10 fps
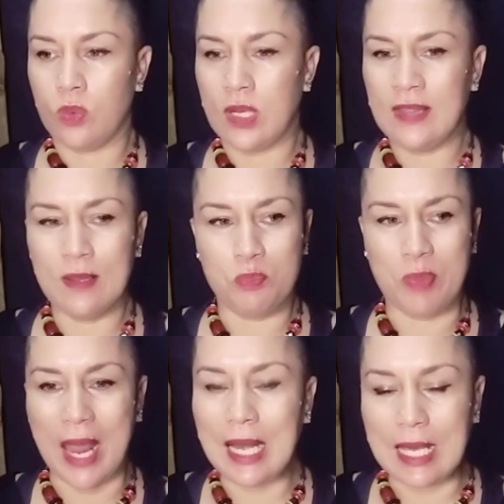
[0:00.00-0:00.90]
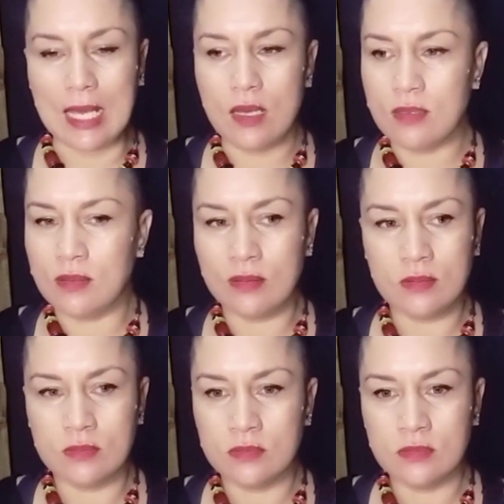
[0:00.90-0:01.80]
in the belly,
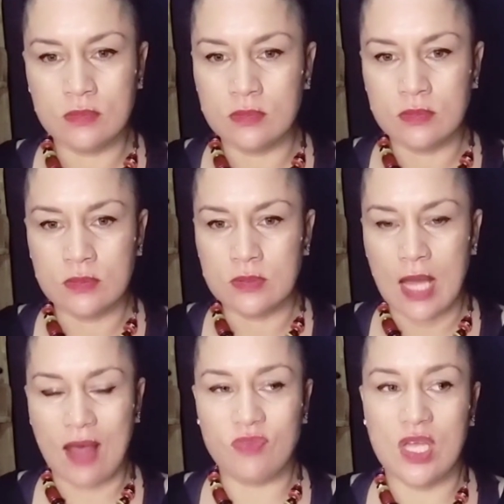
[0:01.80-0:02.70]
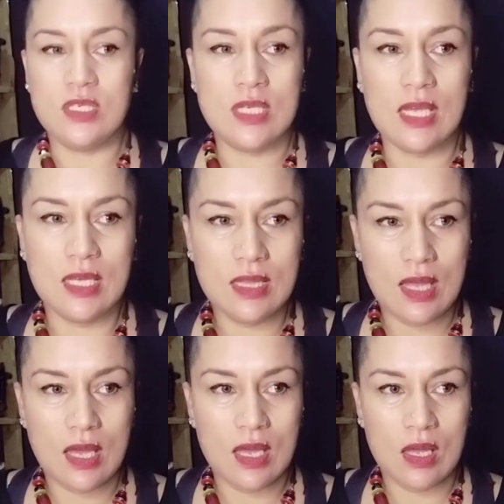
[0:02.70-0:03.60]
and they're taking
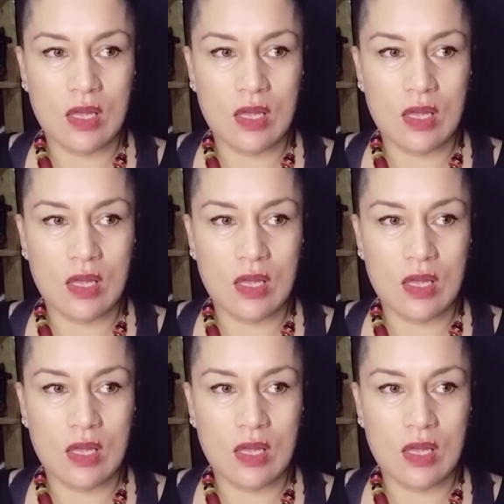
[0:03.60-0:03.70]
their